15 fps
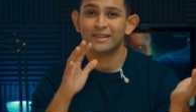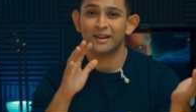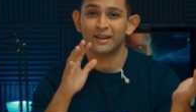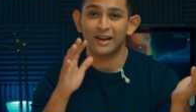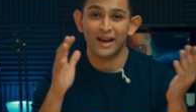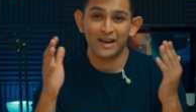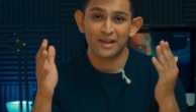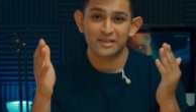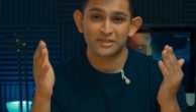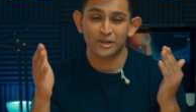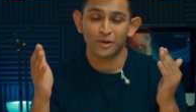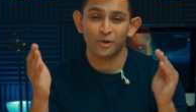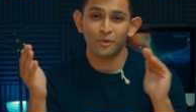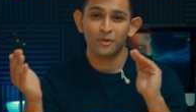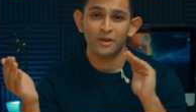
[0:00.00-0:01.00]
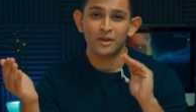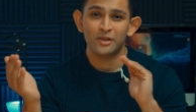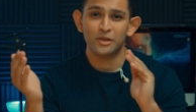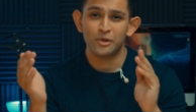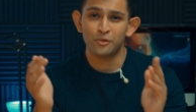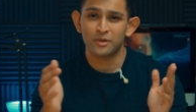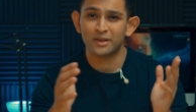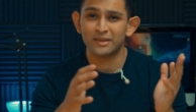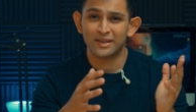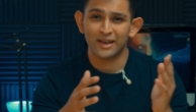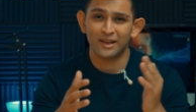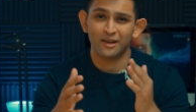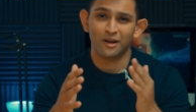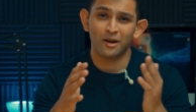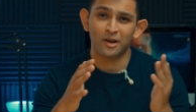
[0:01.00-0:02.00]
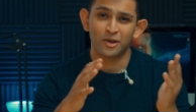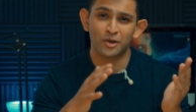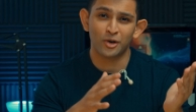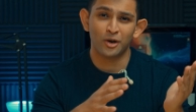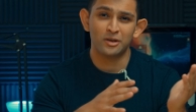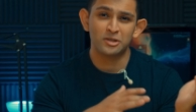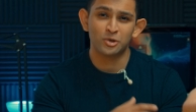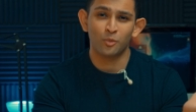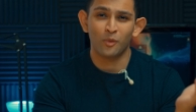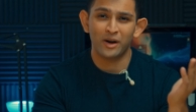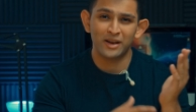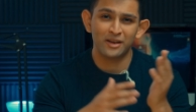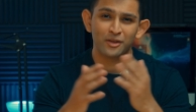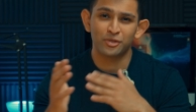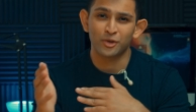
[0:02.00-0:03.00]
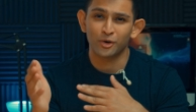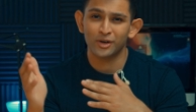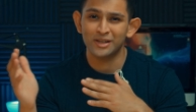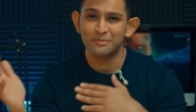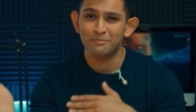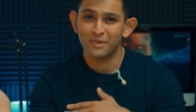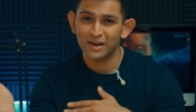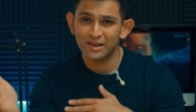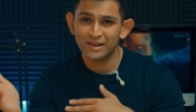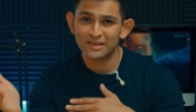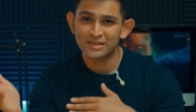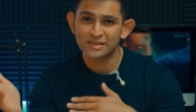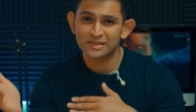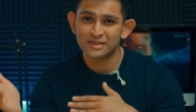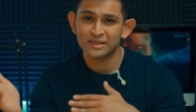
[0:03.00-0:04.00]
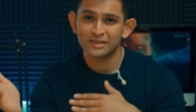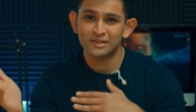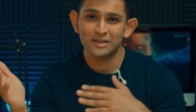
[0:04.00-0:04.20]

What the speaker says: ISO, you can get a good 20 to 30 minutes,